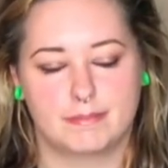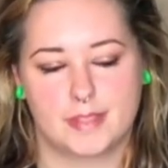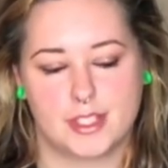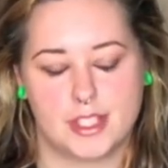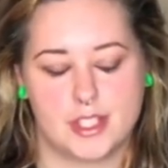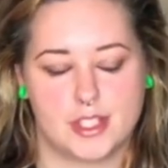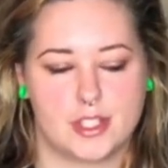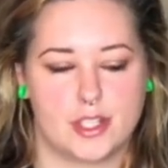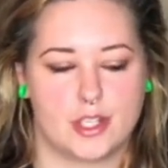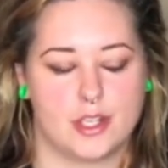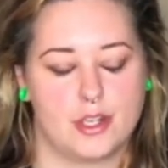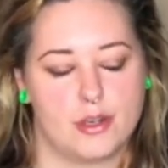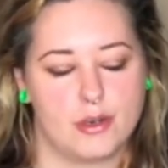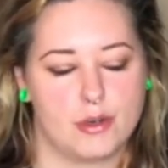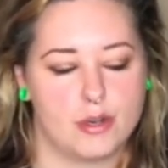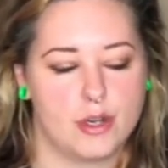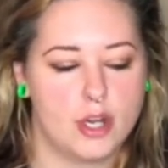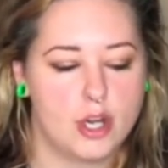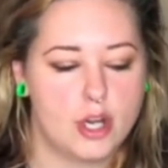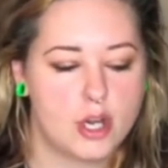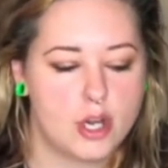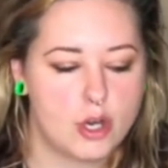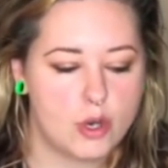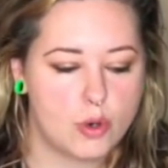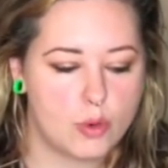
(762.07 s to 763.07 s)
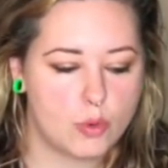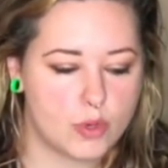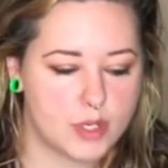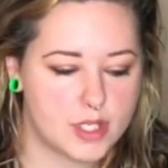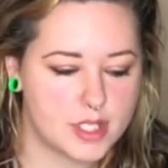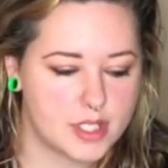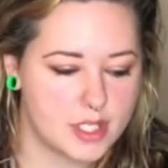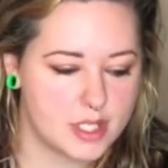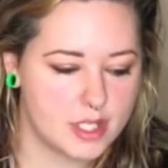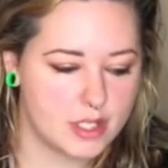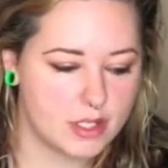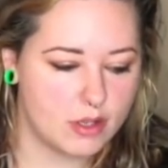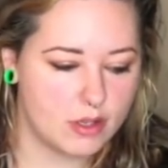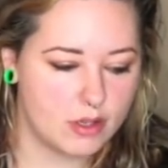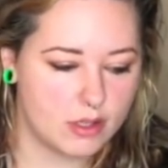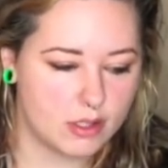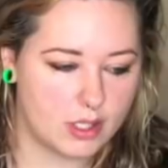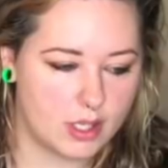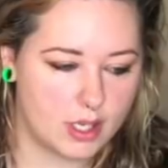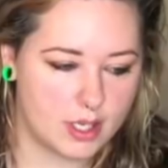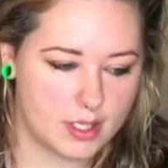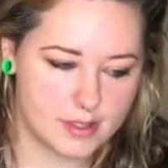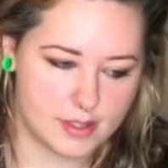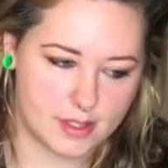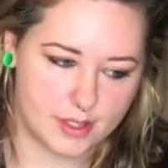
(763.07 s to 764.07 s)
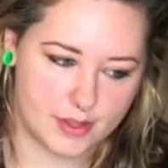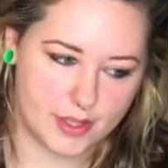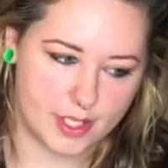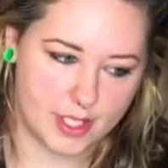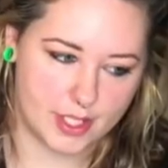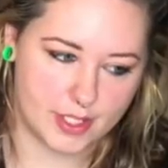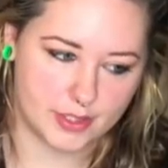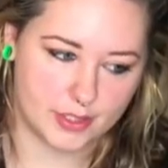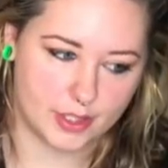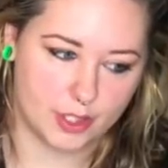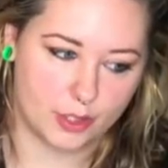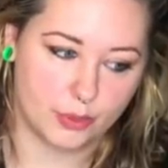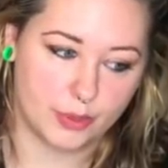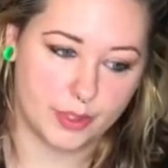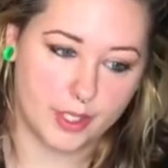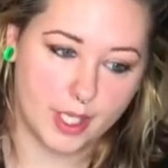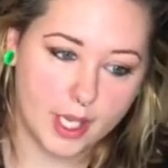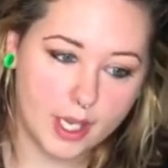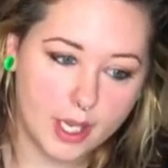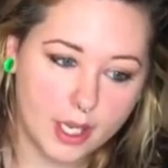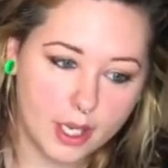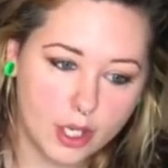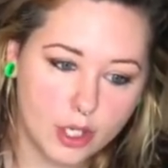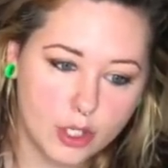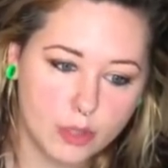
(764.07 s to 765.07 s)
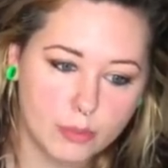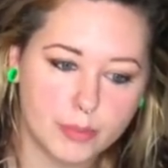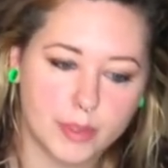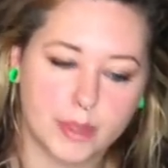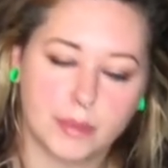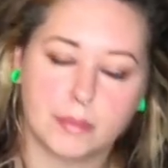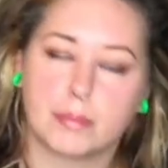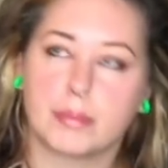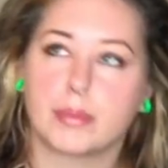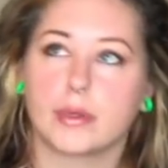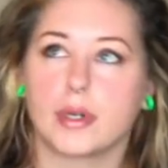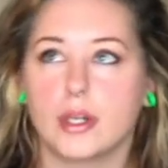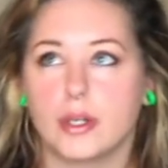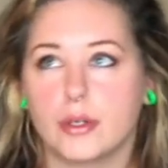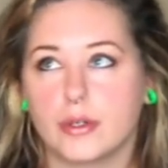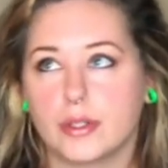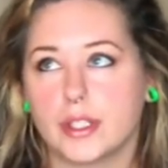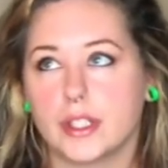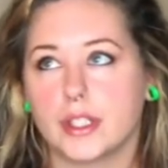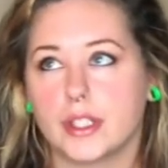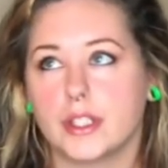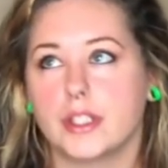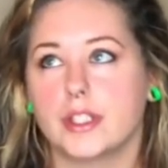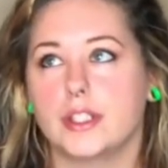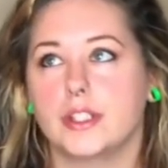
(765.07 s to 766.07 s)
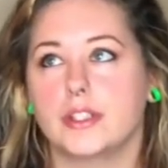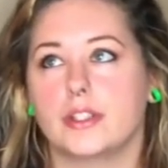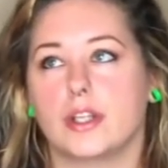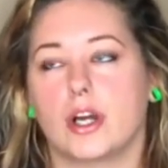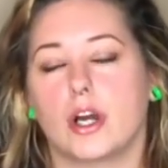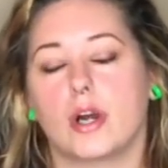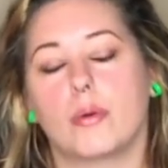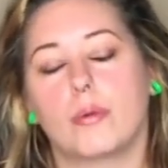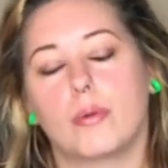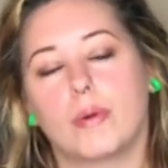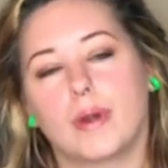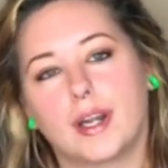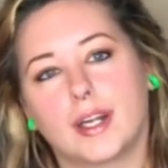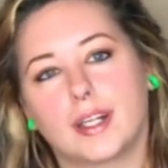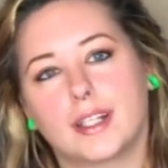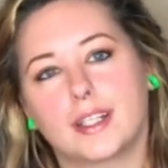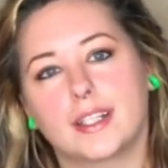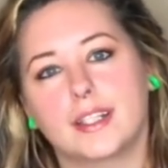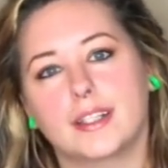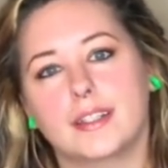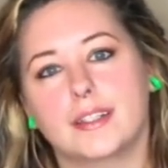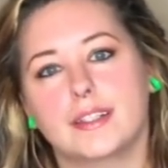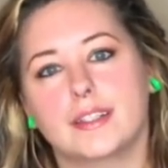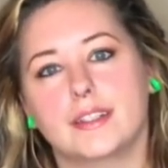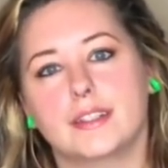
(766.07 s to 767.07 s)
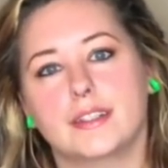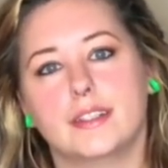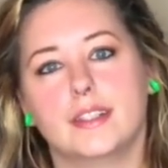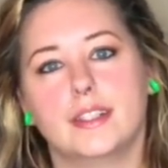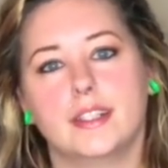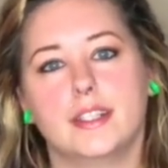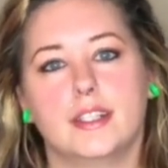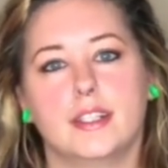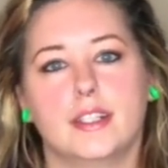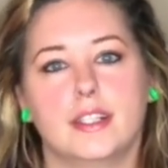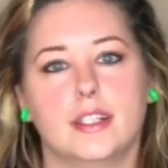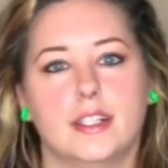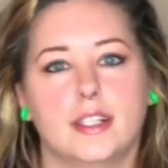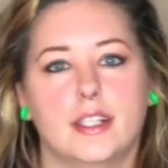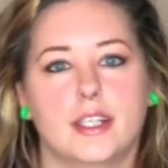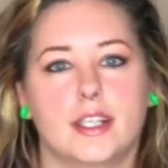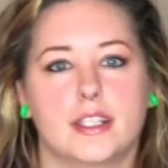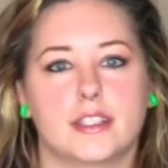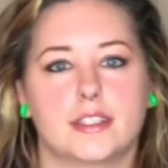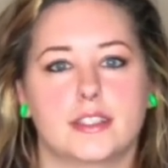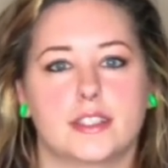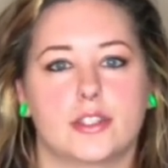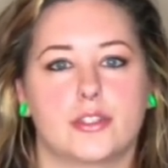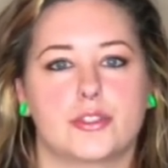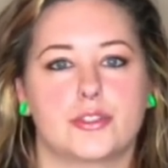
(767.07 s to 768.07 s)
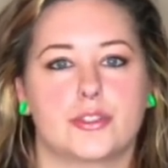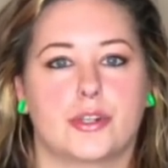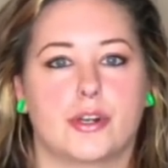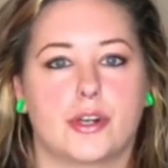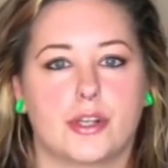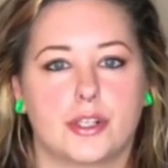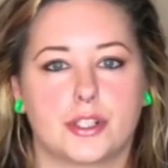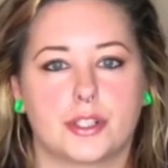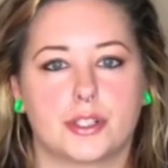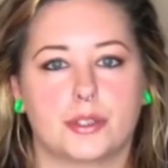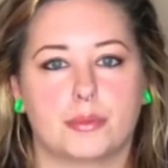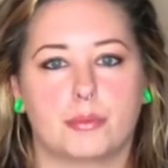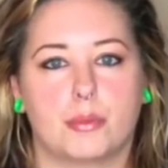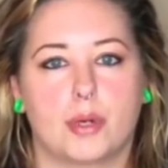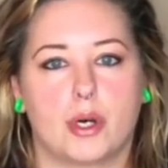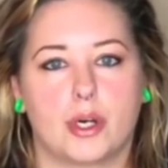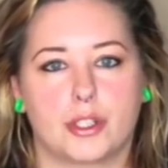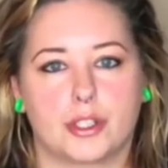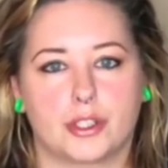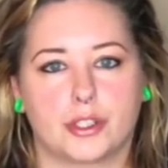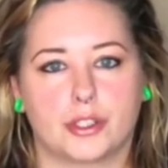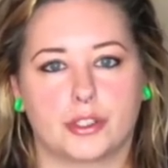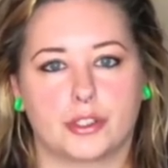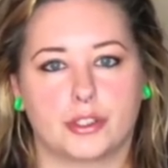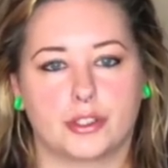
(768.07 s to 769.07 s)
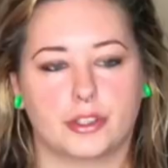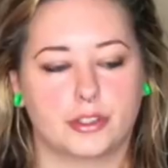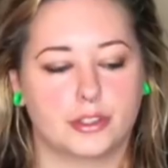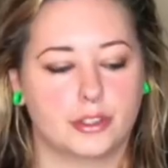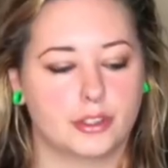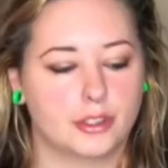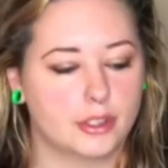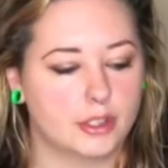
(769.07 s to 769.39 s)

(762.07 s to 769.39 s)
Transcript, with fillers: So we're seeing all kinds of things go down, be broken, not working, and so it's harder to monitor.